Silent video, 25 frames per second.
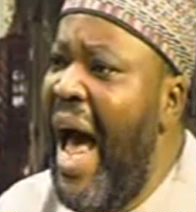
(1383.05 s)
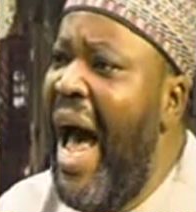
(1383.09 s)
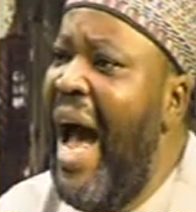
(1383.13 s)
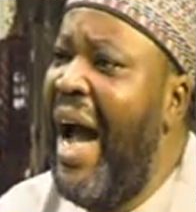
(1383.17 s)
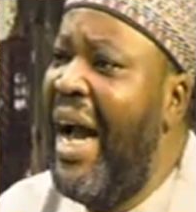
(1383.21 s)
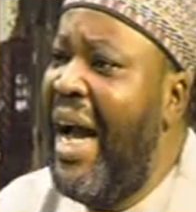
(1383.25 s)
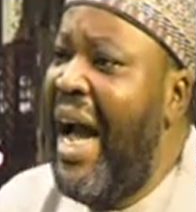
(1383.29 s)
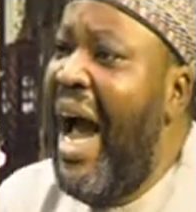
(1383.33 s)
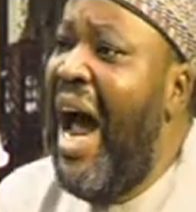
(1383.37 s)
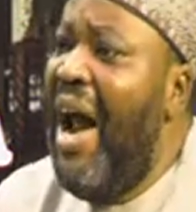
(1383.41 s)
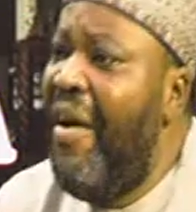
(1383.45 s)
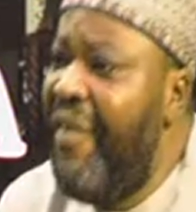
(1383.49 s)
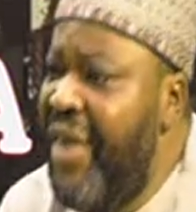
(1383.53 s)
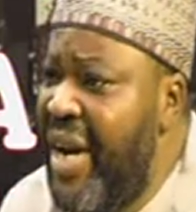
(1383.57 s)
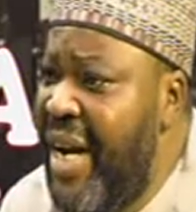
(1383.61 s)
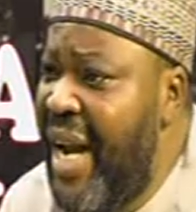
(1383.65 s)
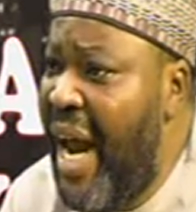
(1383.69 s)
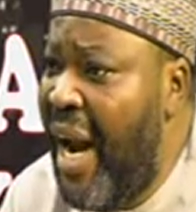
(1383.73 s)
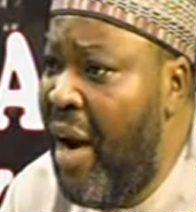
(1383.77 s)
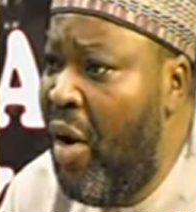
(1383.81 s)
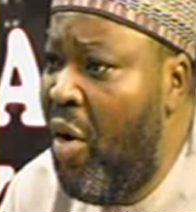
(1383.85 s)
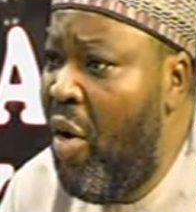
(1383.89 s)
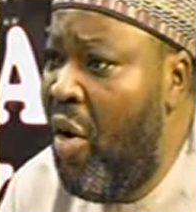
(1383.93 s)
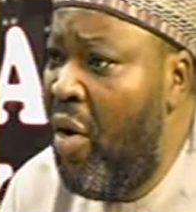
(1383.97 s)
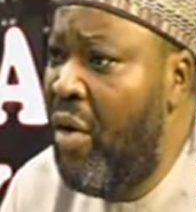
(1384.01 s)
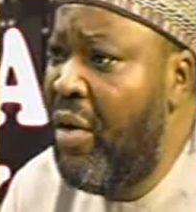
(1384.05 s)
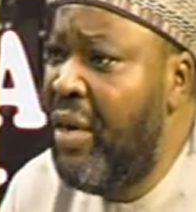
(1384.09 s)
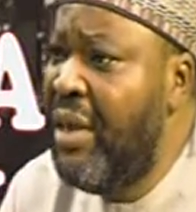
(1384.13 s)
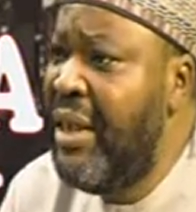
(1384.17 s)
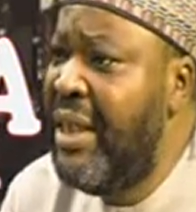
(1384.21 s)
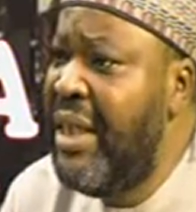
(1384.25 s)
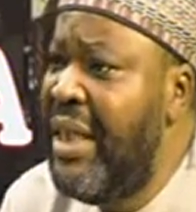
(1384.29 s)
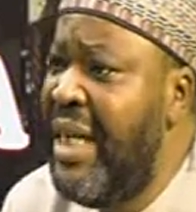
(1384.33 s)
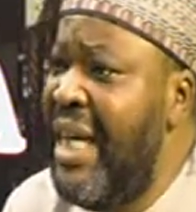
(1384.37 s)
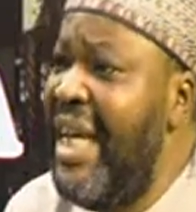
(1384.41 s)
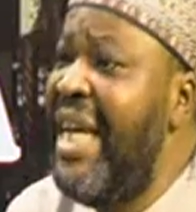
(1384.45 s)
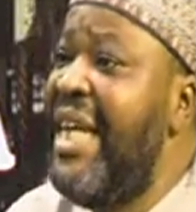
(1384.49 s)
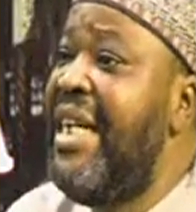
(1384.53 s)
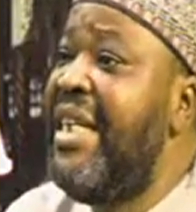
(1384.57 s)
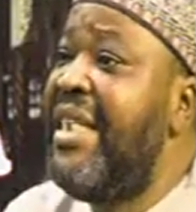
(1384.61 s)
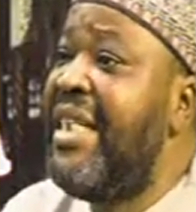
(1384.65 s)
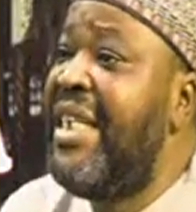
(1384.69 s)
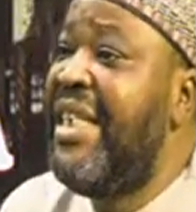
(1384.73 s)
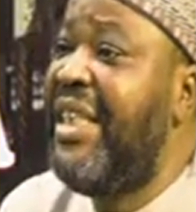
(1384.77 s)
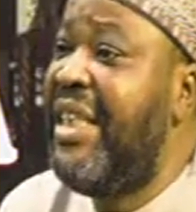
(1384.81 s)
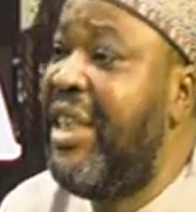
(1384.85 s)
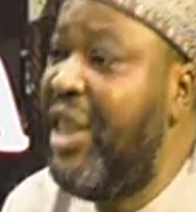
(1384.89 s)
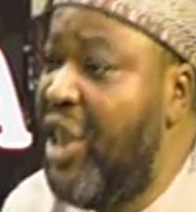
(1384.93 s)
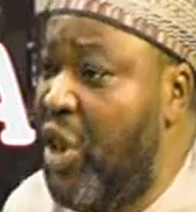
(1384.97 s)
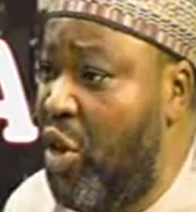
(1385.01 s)
are carried along in
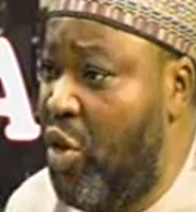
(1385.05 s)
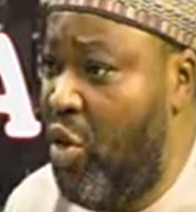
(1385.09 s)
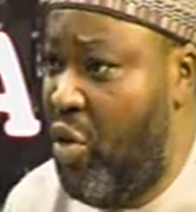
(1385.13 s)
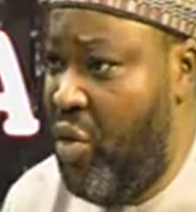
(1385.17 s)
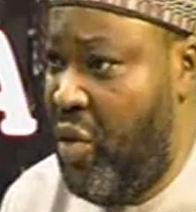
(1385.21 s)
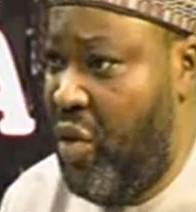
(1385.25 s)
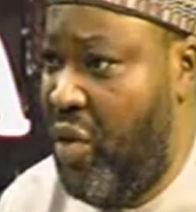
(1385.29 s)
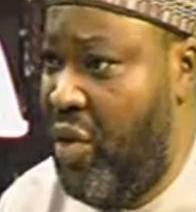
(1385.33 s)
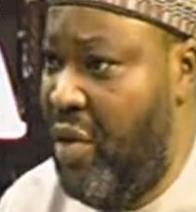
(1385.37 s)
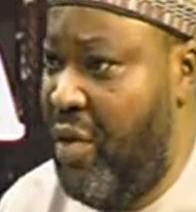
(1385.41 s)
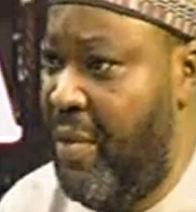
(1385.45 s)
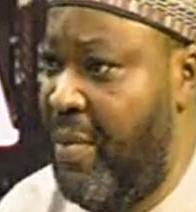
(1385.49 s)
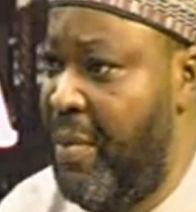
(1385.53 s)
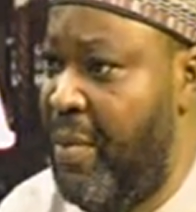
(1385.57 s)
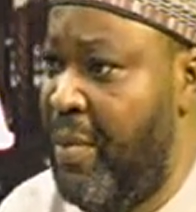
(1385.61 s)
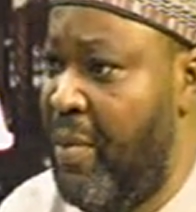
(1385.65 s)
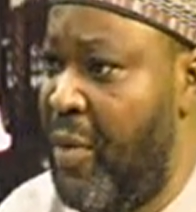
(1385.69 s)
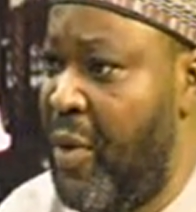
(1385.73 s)
decisions.